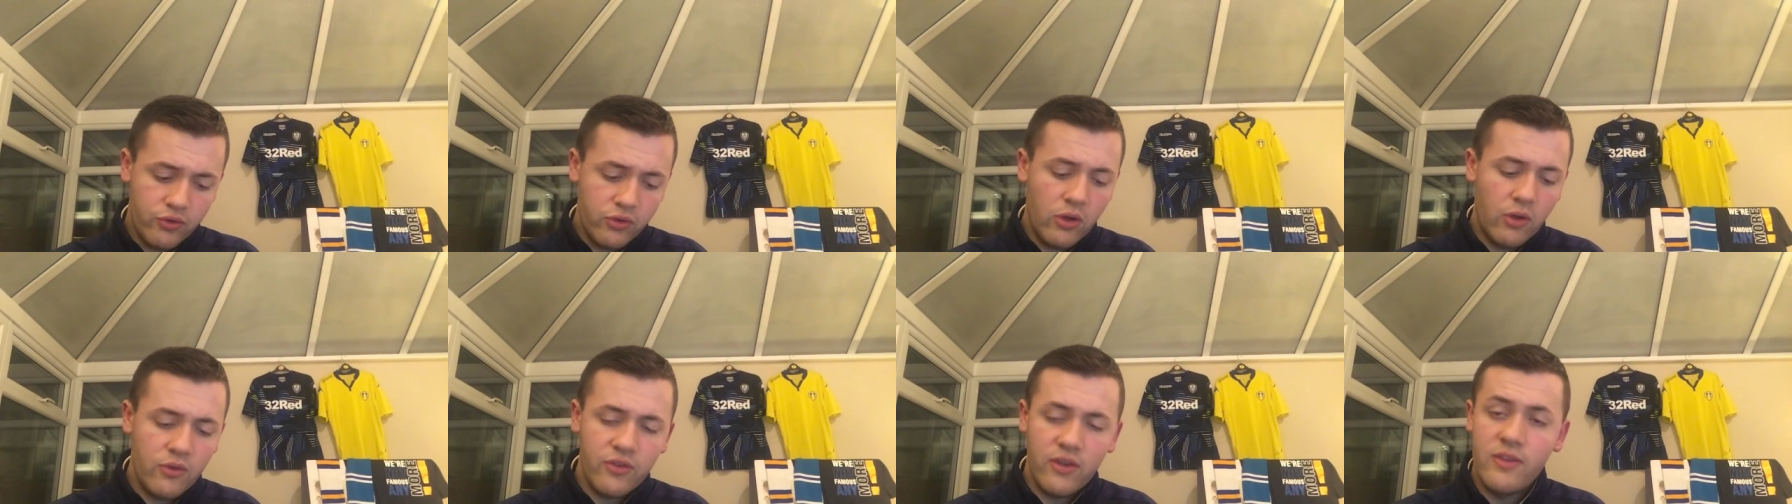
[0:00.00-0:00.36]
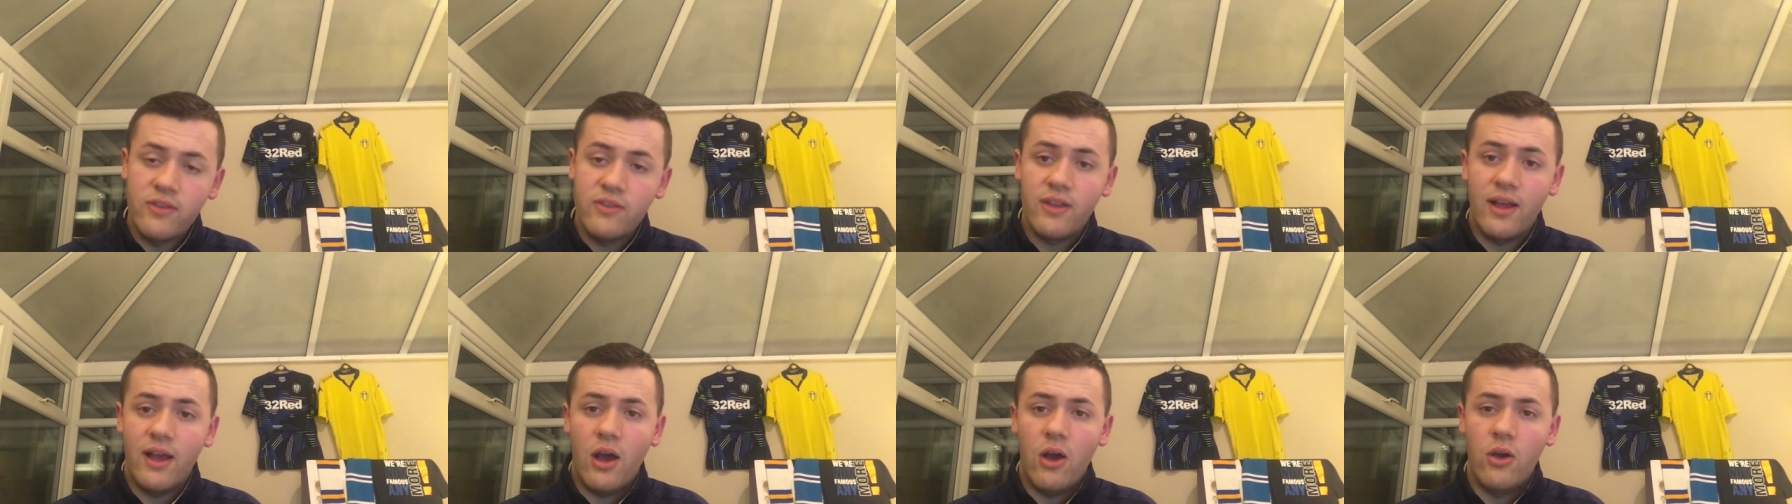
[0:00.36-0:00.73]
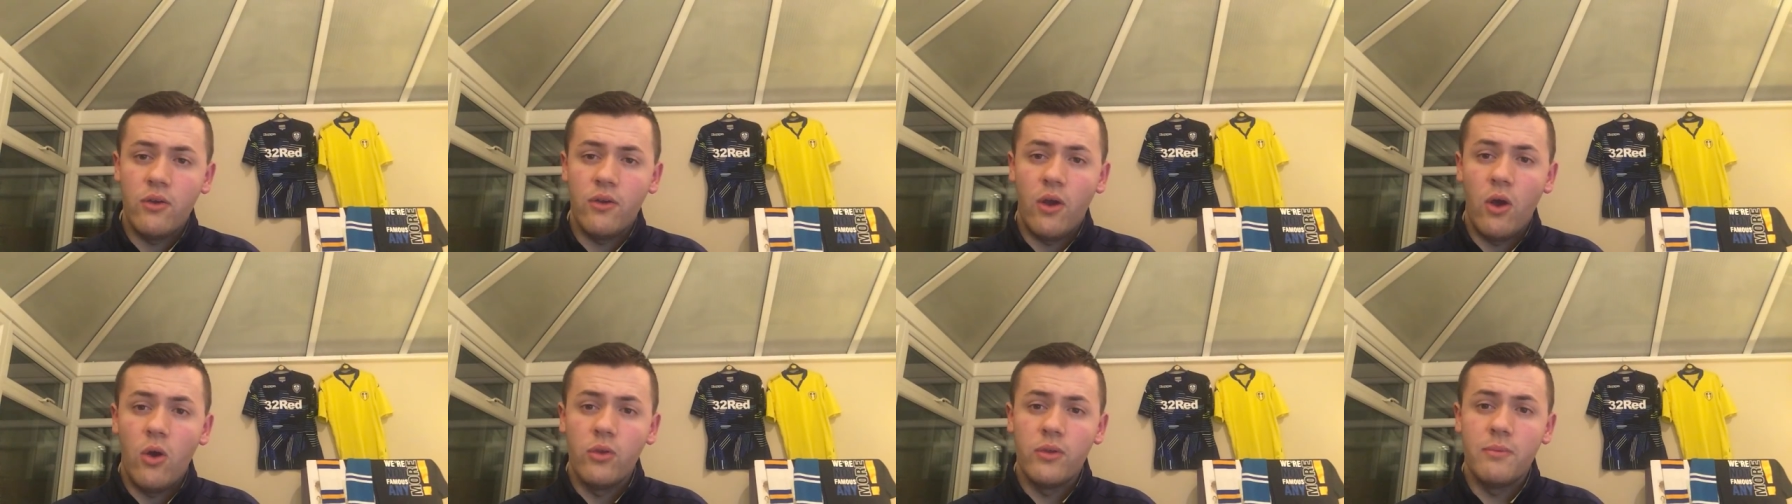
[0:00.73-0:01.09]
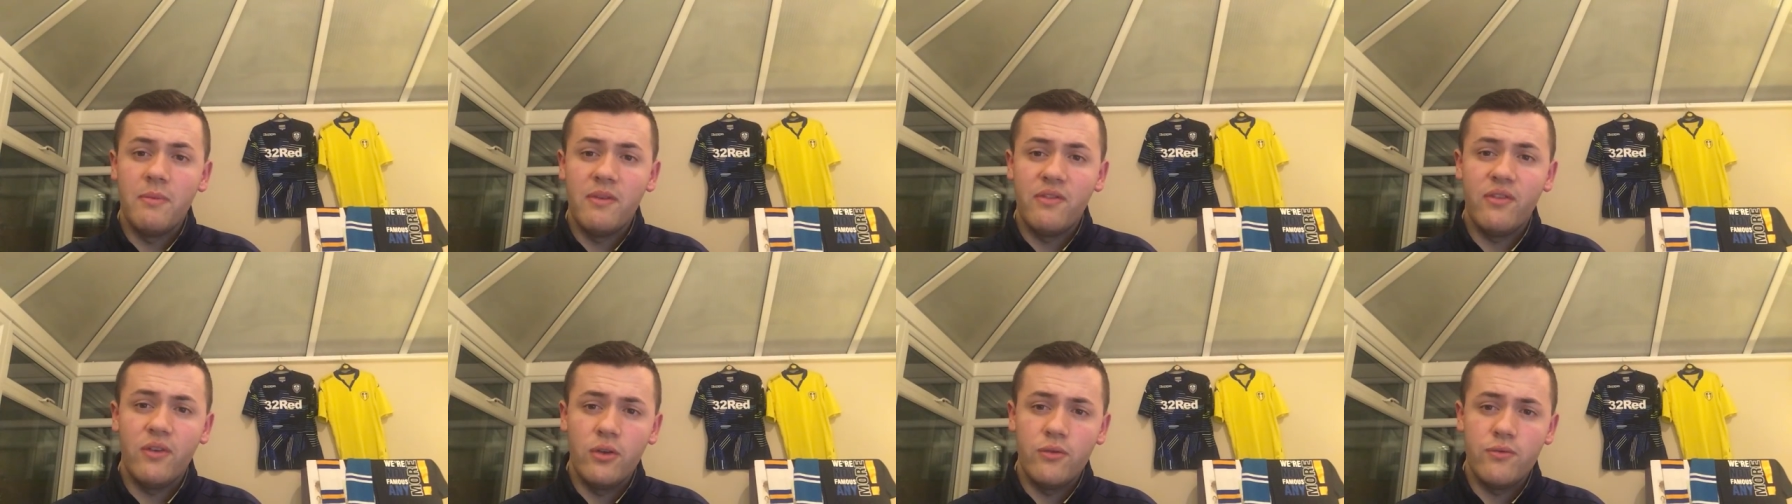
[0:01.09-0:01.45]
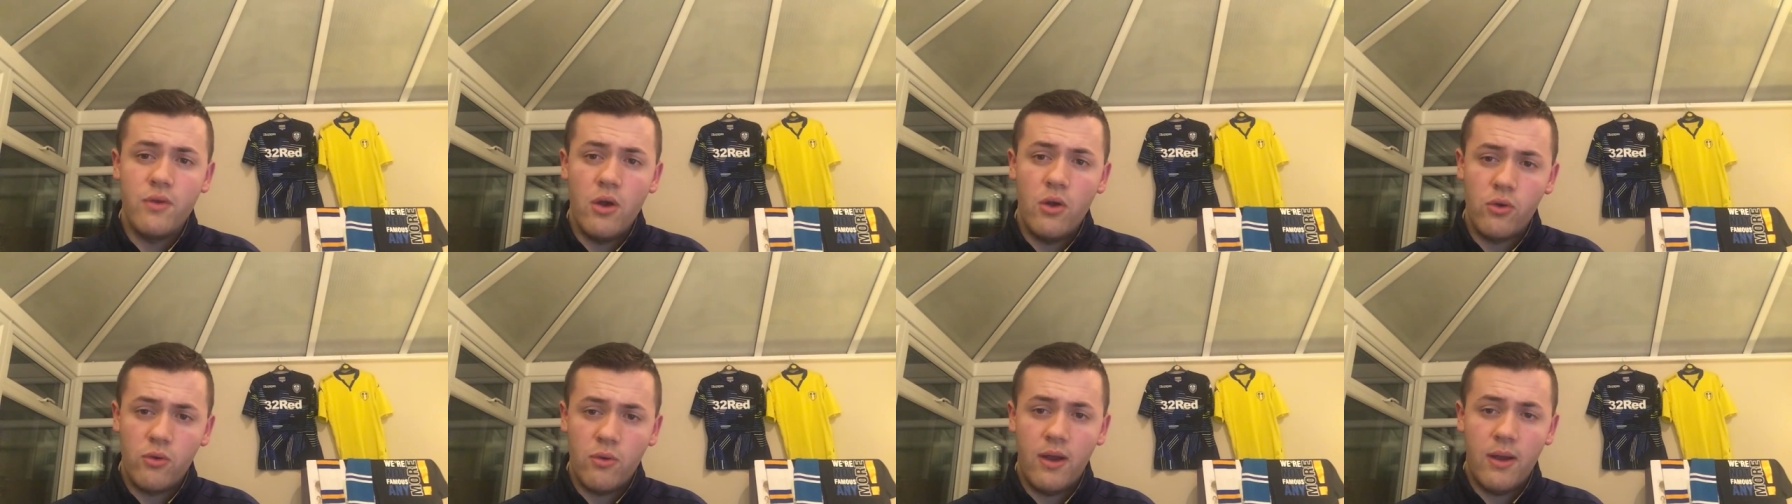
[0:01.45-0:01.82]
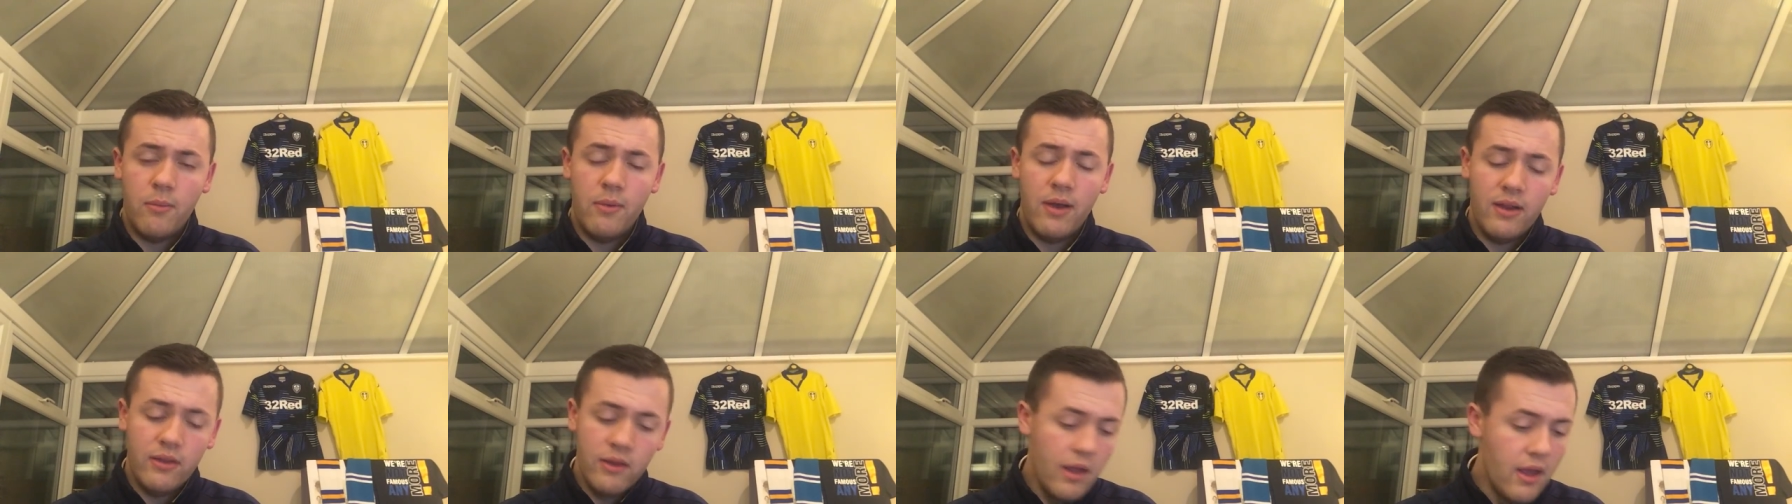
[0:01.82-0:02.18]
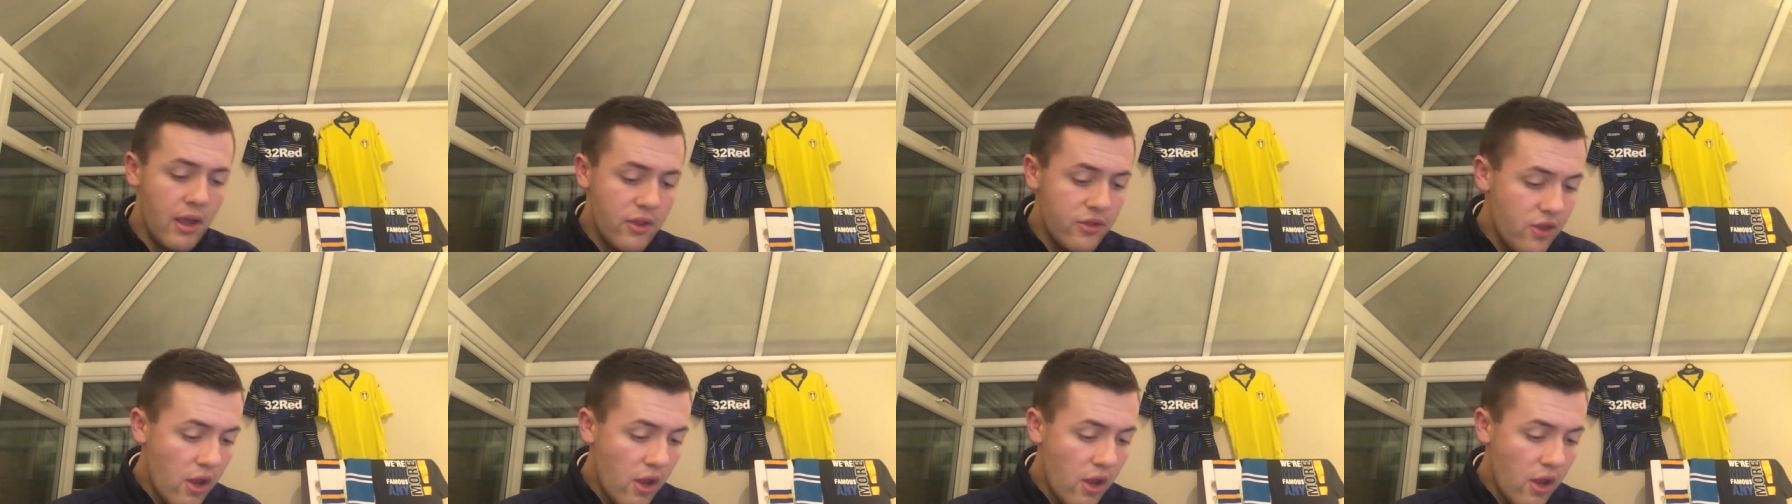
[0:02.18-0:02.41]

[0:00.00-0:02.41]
slots into that holding midfield role quite well.